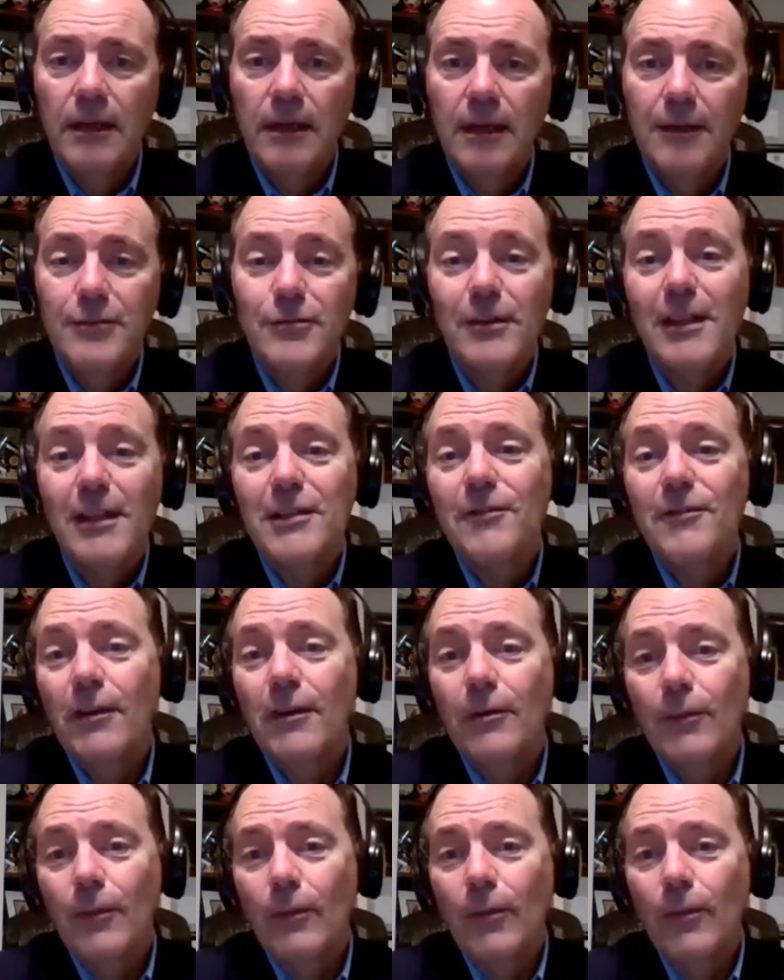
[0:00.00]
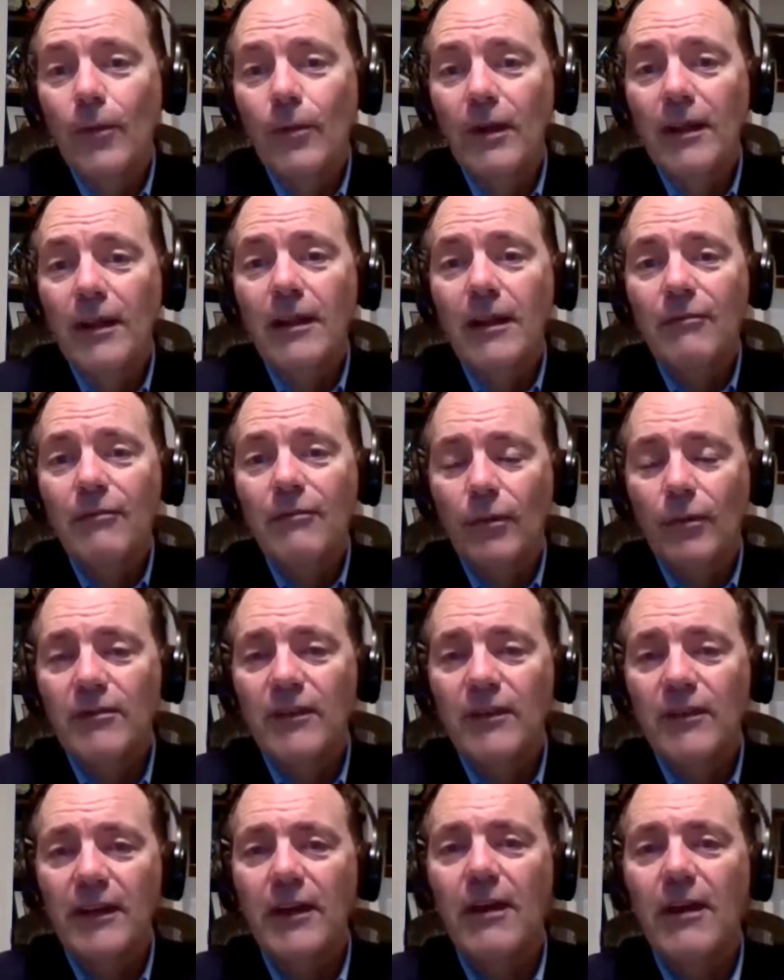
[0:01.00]
Uh, so that's very rewarding. I've
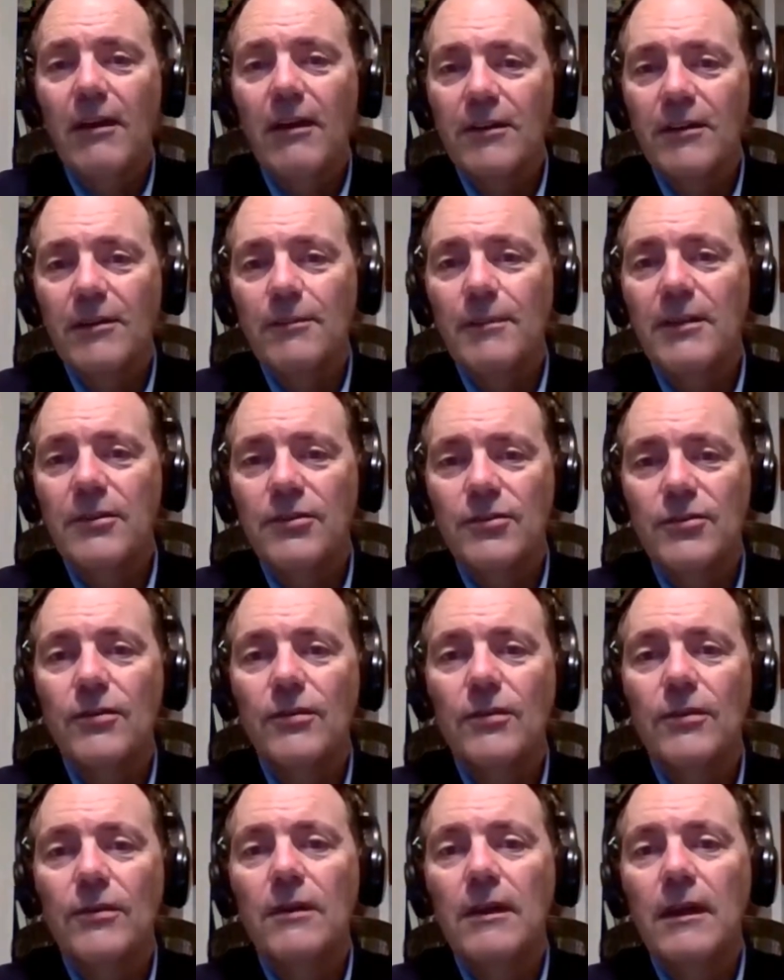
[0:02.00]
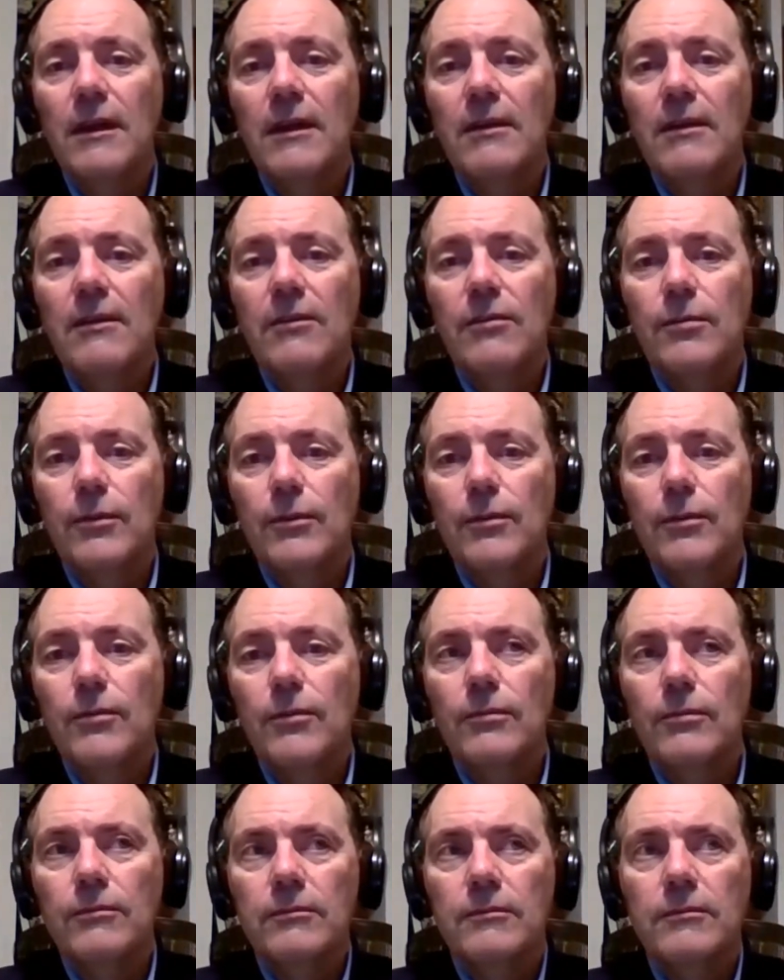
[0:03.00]
worked very hard to make sure
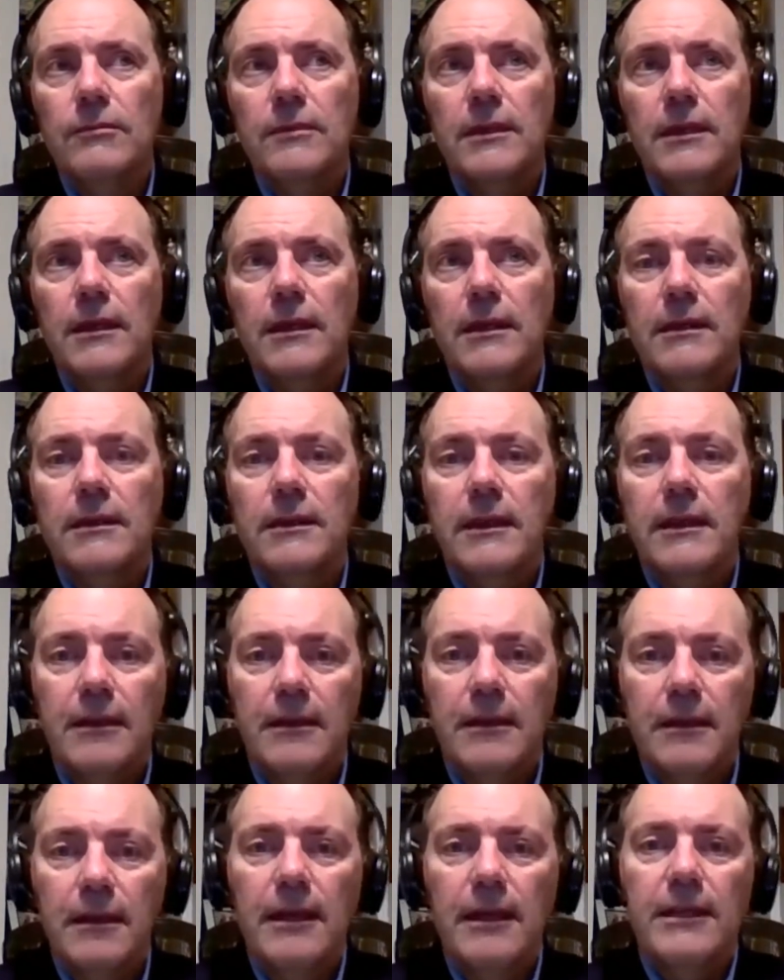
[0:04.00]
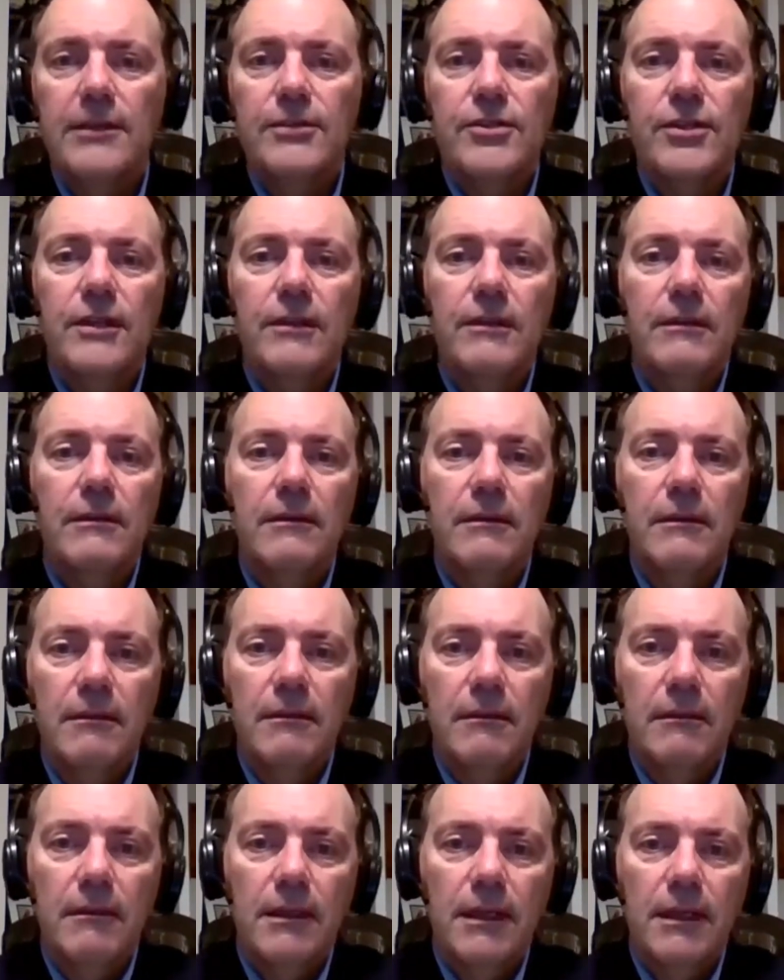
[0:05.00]
through uh, data collection,
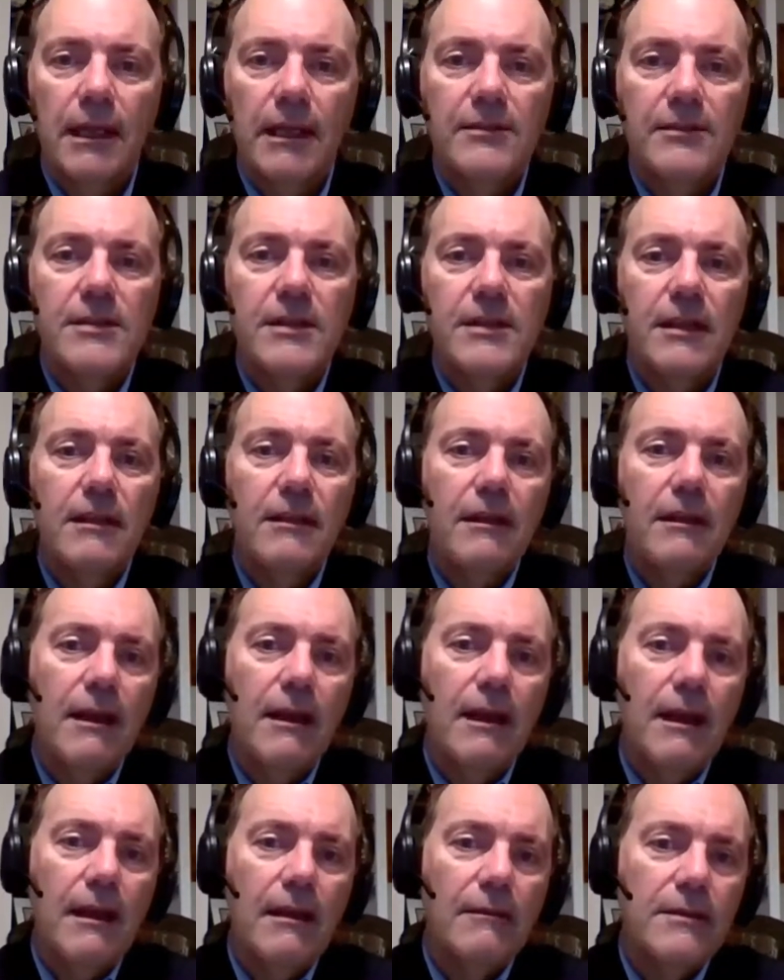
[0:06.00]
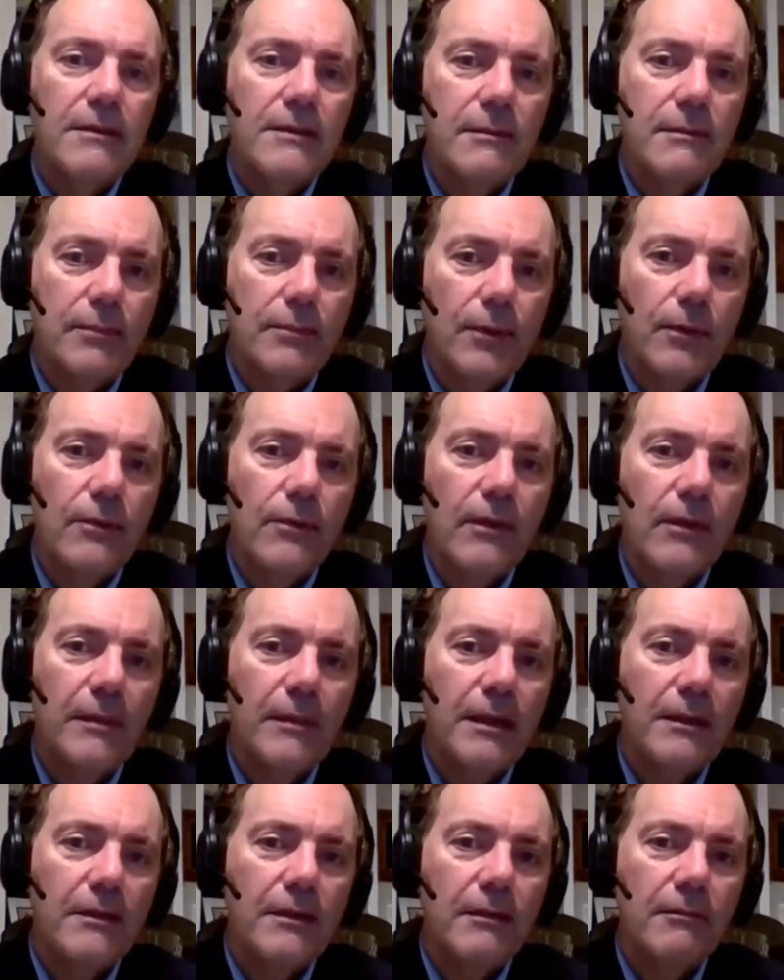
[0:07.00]
cleansing, and some
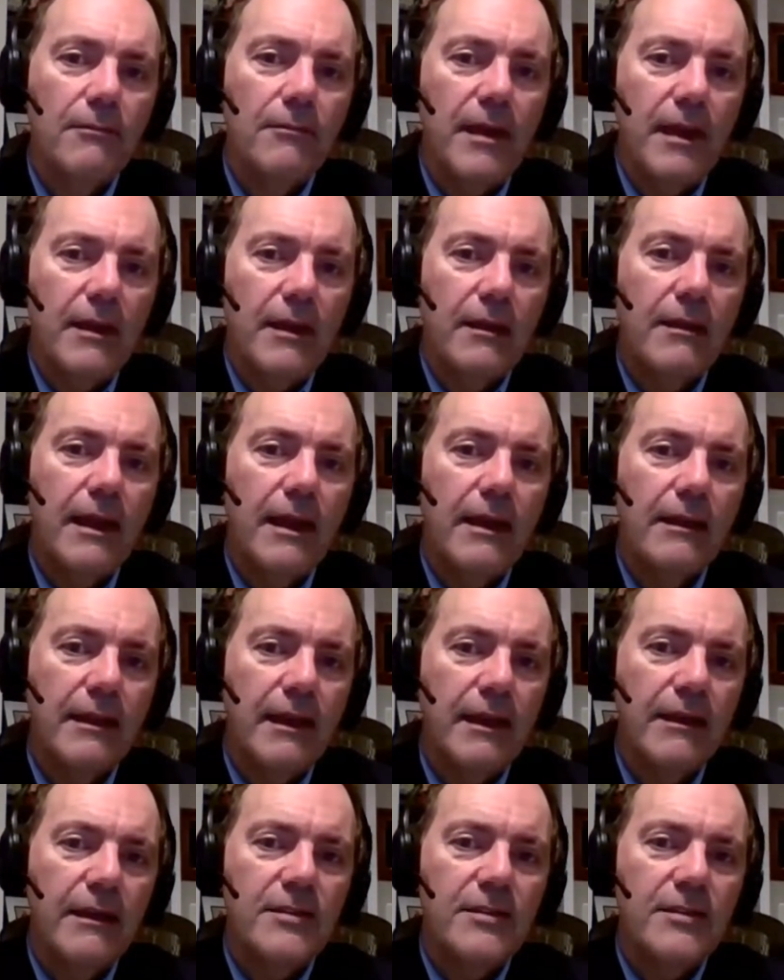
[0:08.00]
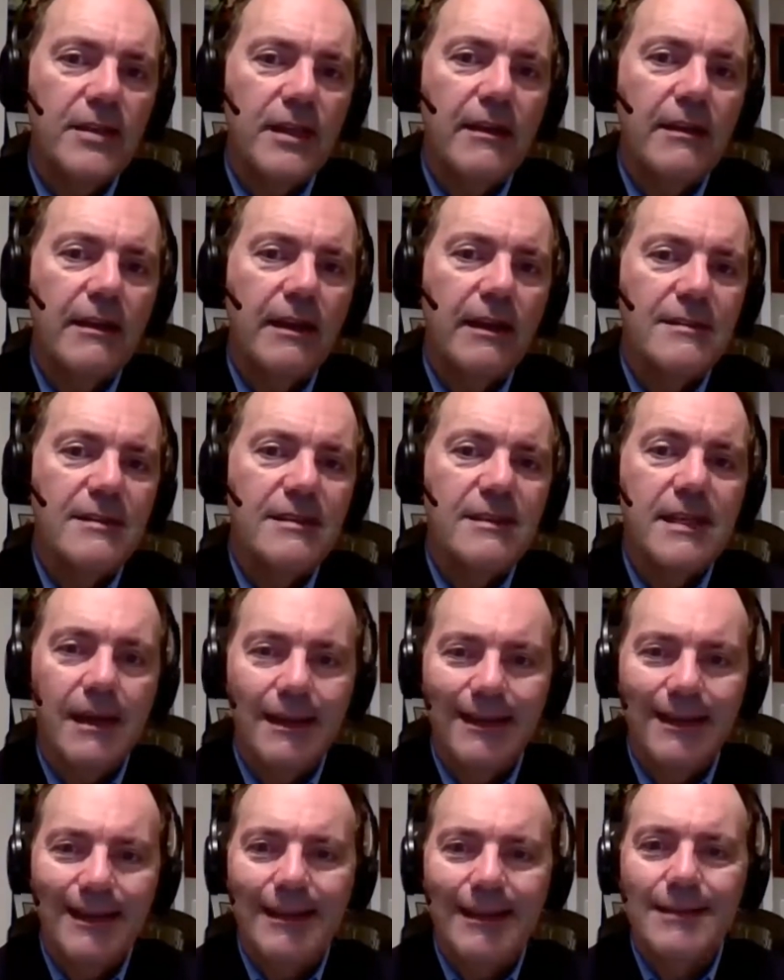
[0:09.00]
programming to make that data set as
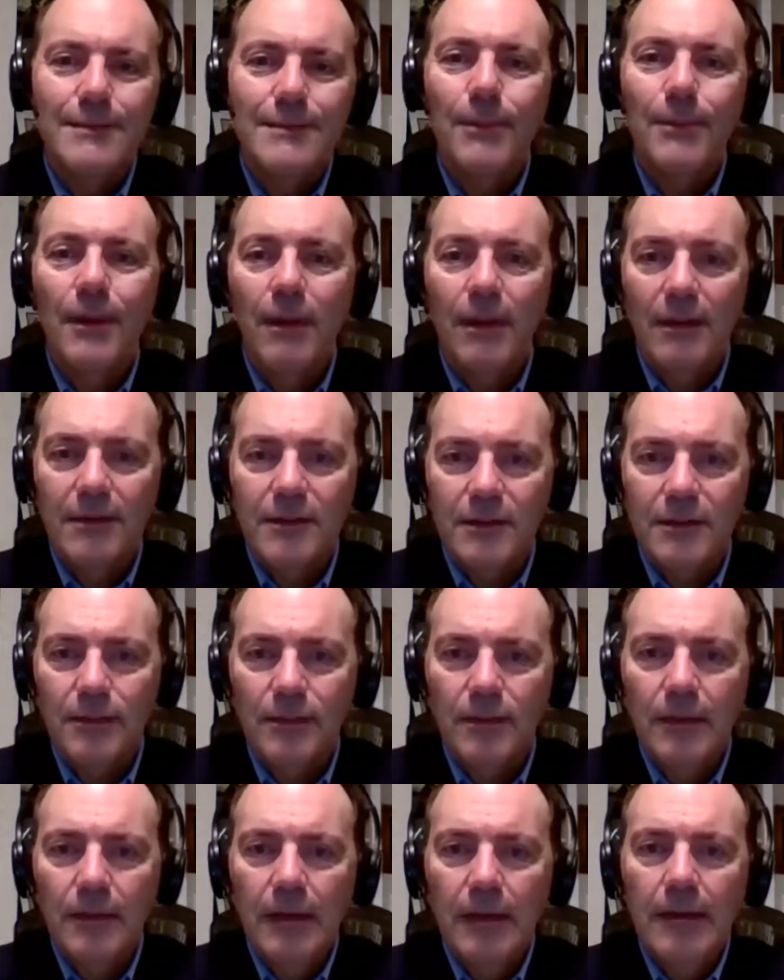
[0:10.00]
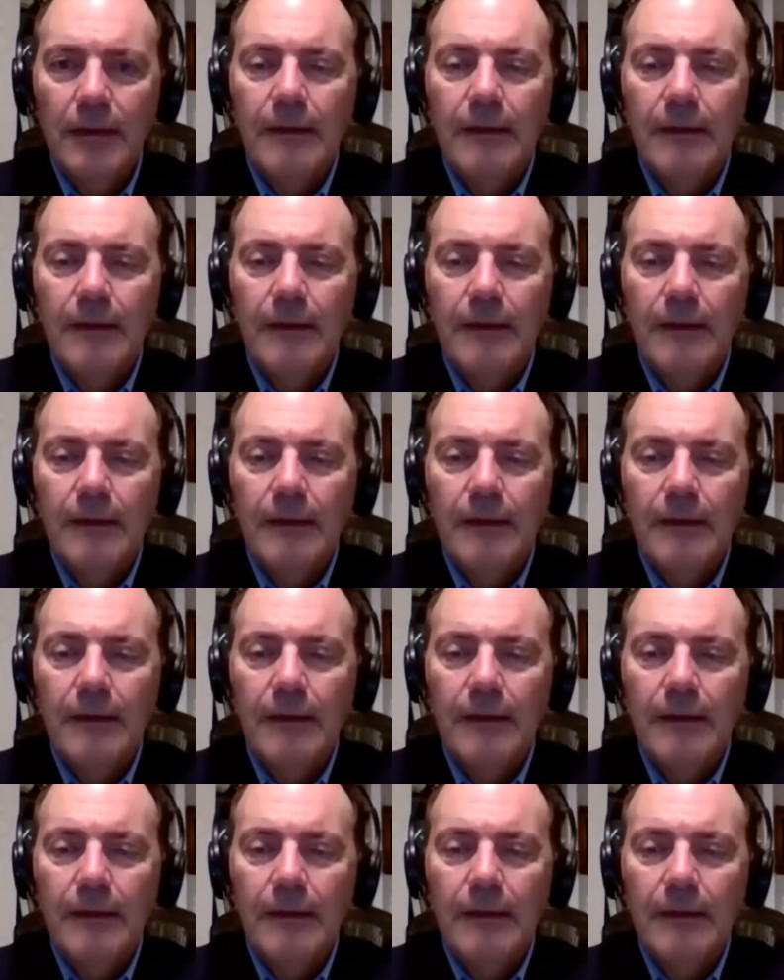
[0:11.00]
tight as possible.